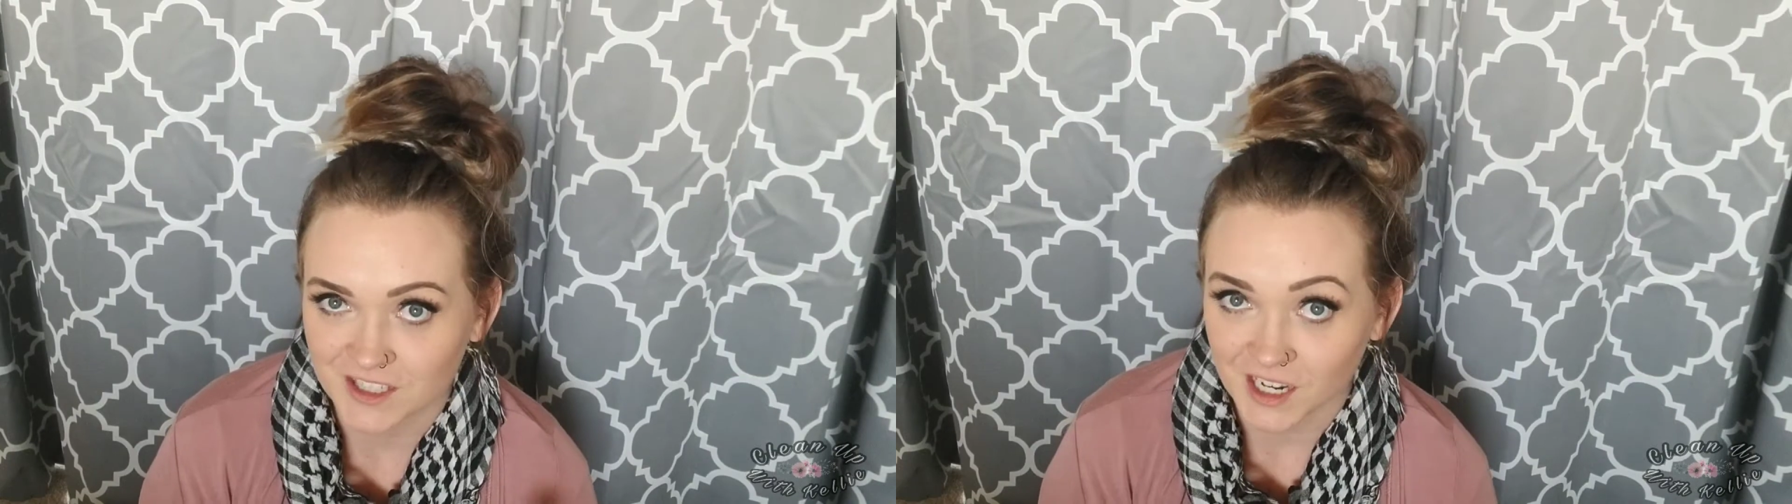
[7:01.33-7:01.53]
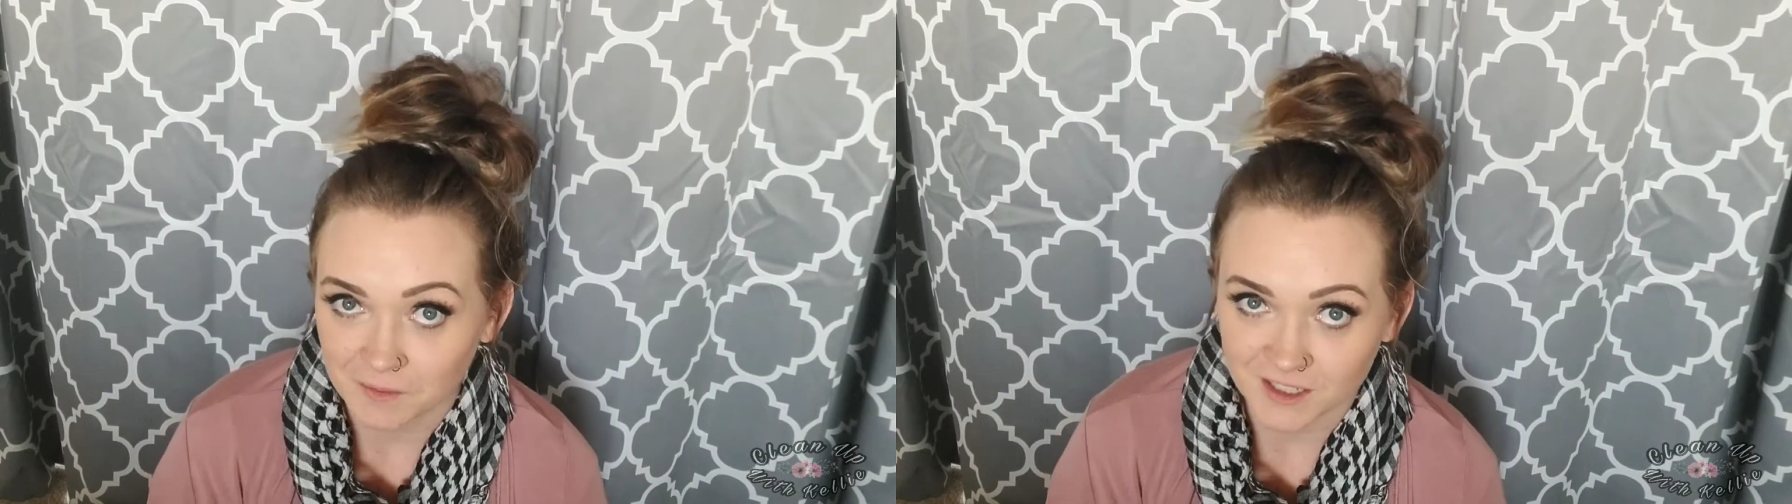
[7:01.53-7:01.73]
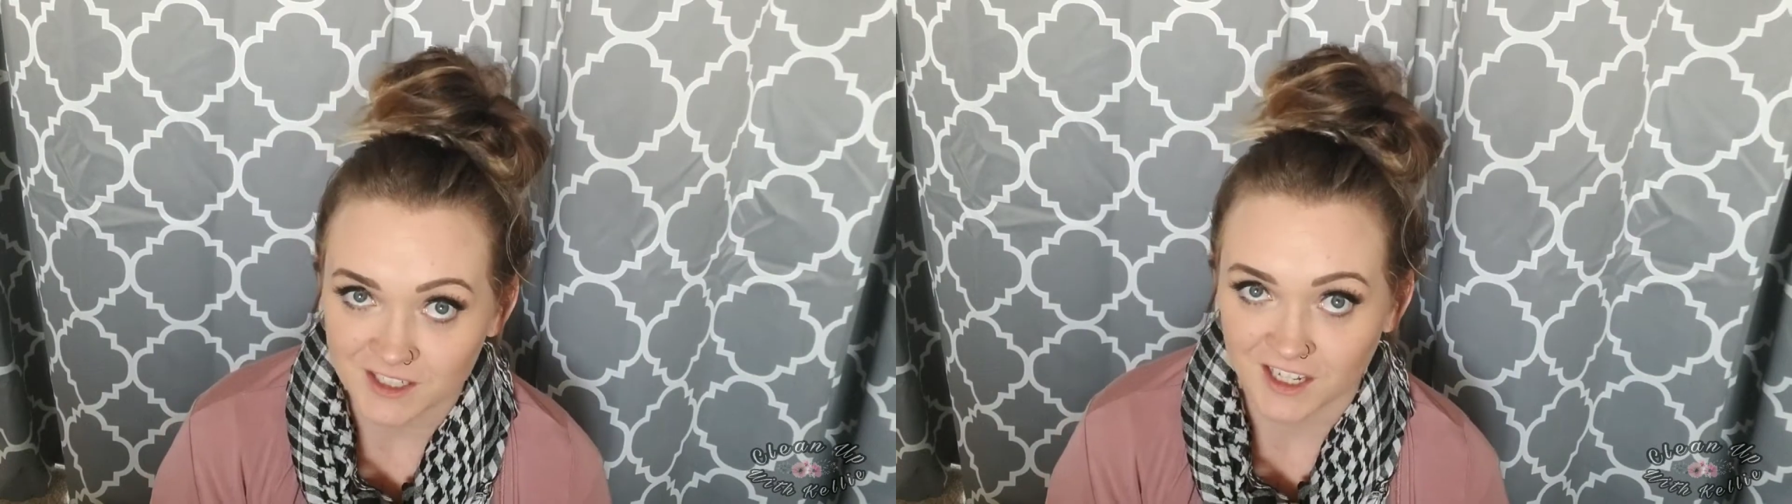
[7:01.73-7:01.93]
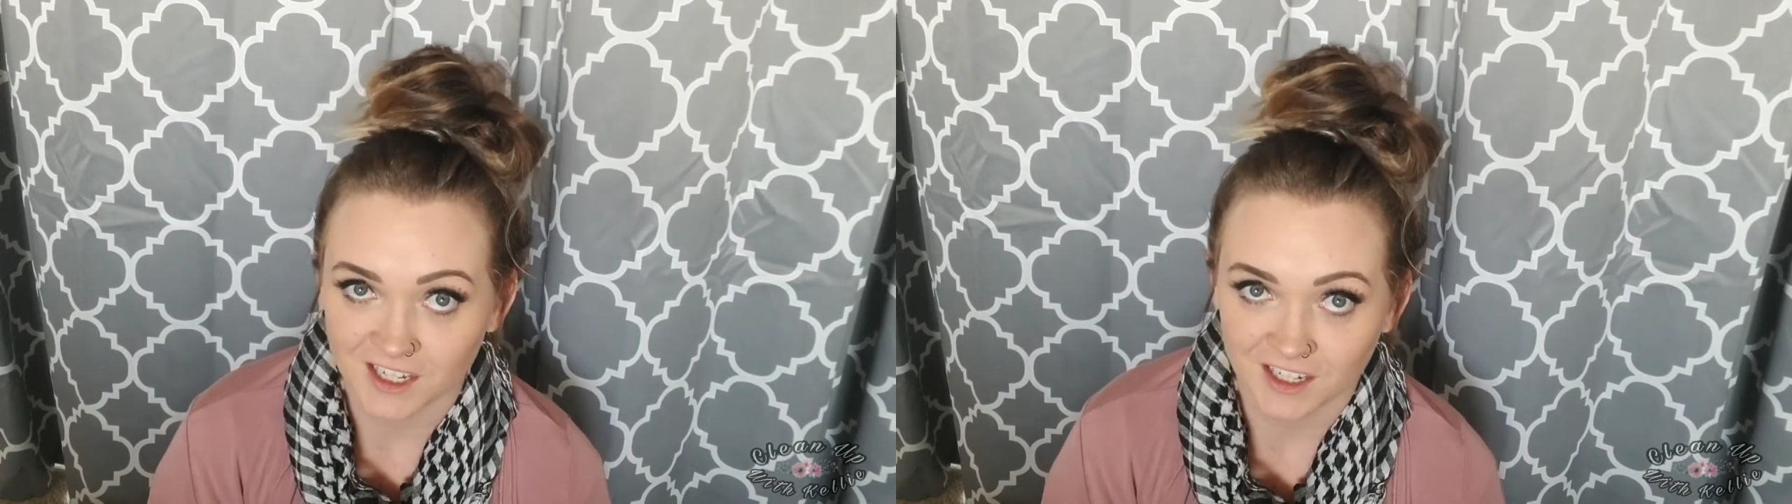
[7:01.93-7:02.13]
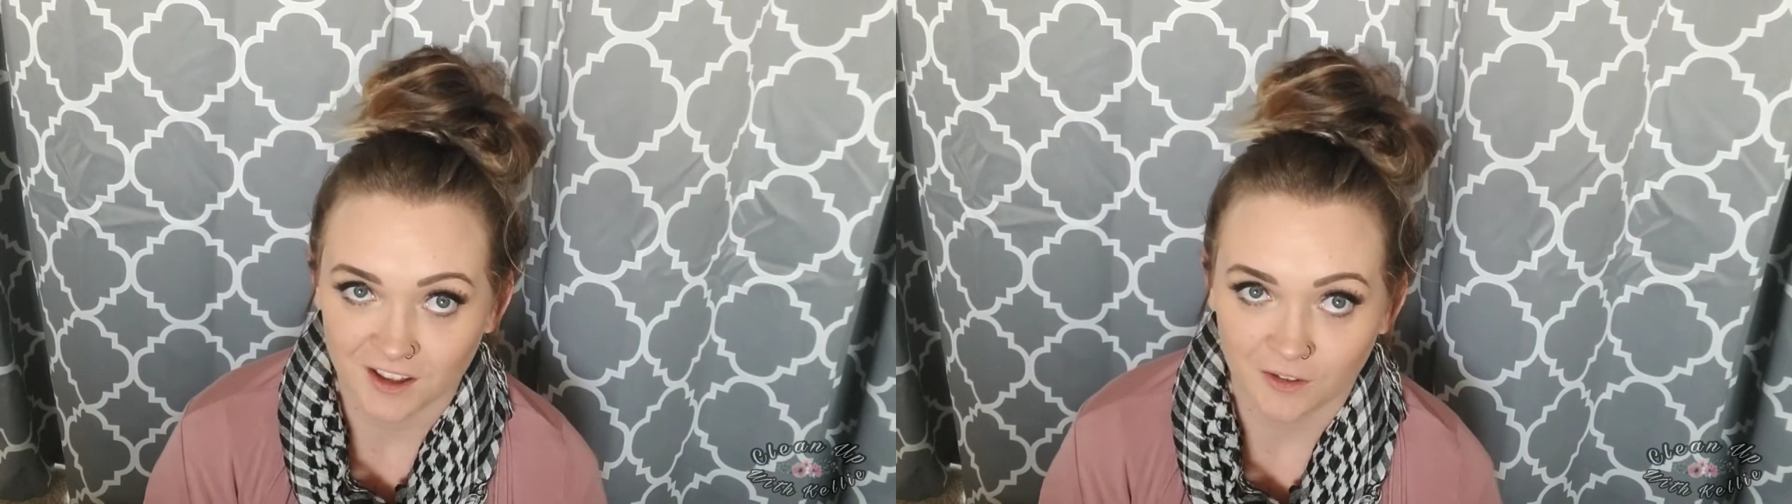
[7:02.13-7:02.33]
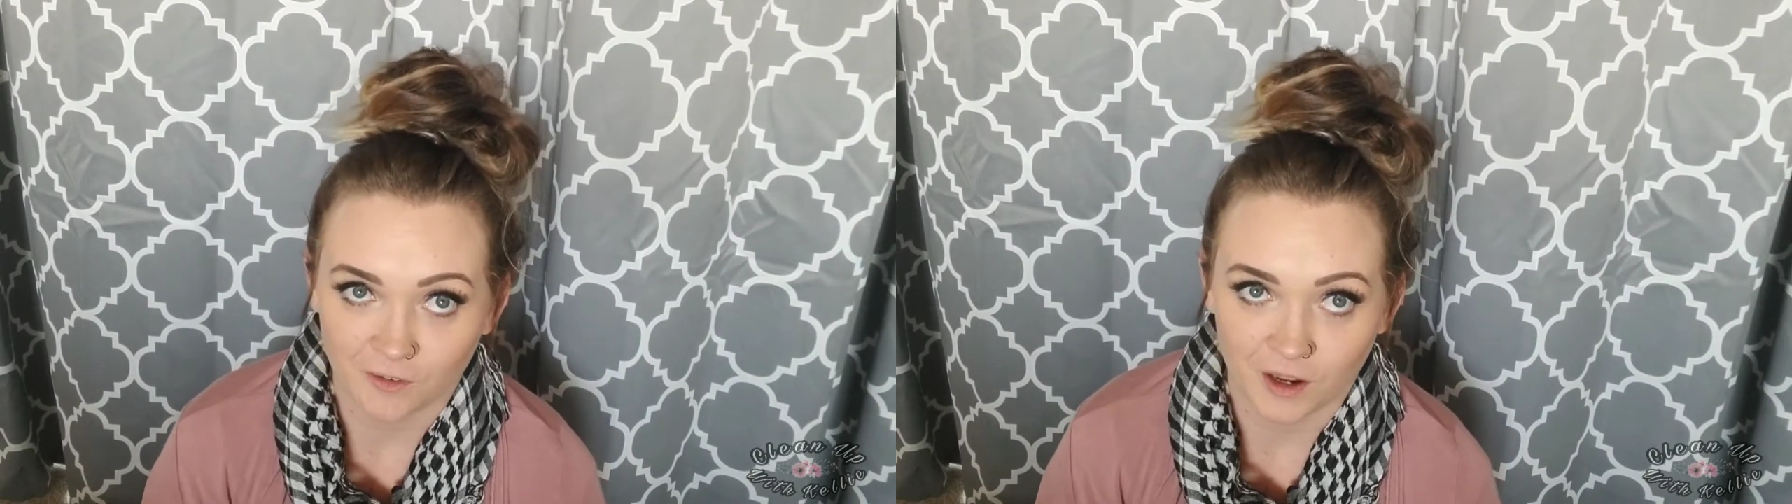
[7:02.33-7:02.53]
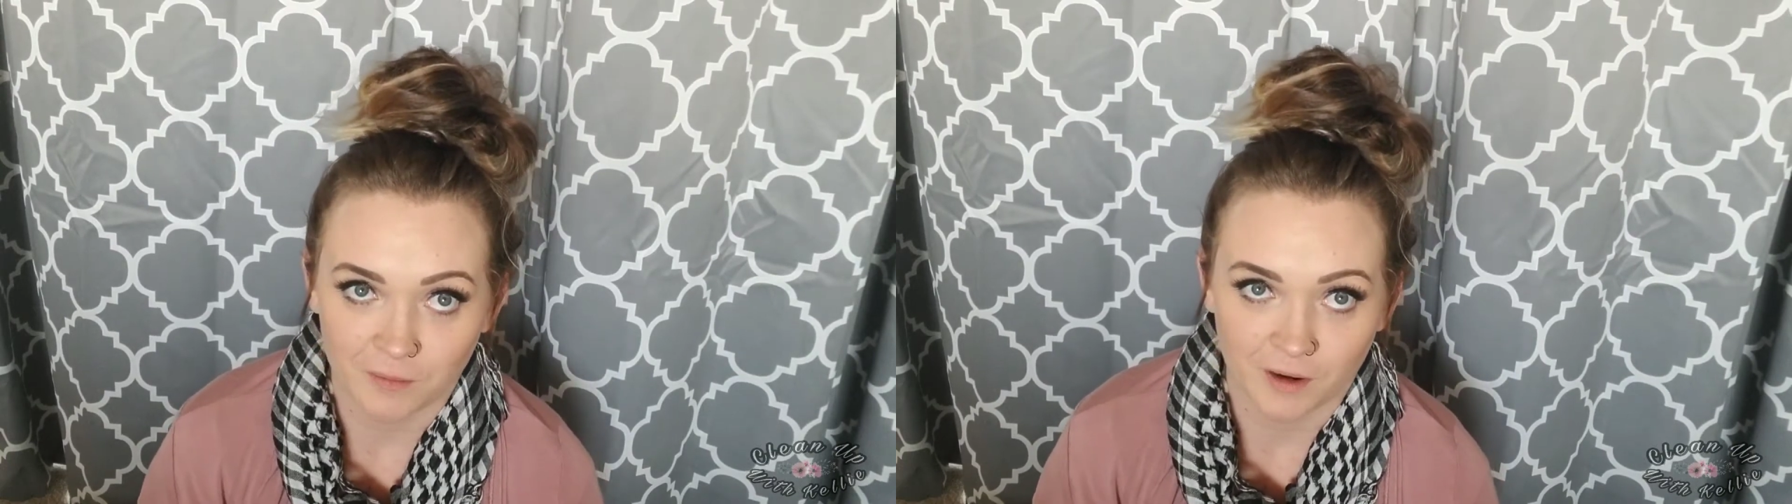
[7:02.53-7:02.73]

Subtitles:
tempted to get another one,